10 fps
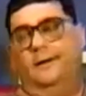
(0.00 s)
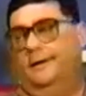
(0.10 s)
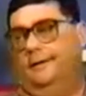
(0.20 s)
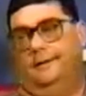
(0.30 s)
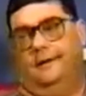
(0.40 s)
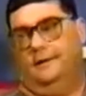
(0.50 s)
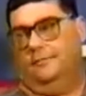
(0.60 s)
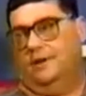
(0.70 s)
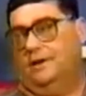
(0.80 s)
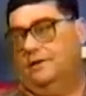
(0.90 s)
And
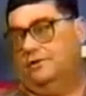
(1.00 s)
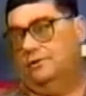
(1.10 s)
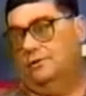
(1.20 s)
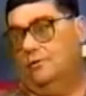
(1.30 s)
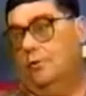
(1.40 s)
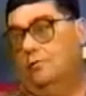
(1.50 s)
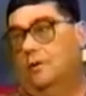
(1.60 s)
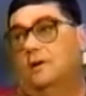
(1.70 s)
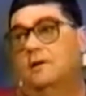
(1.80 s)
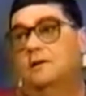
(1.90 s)
again, because you, quote,
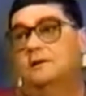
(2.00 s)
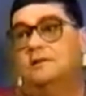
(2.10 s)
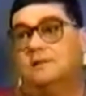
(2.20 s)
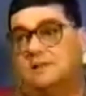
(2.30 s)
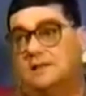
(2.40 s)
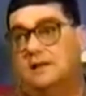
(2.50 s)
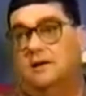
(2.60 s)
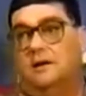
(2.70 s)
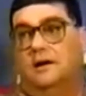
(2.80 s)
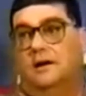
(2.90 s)
see
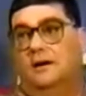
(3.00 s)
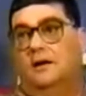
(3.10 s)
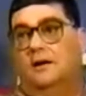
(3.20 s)
a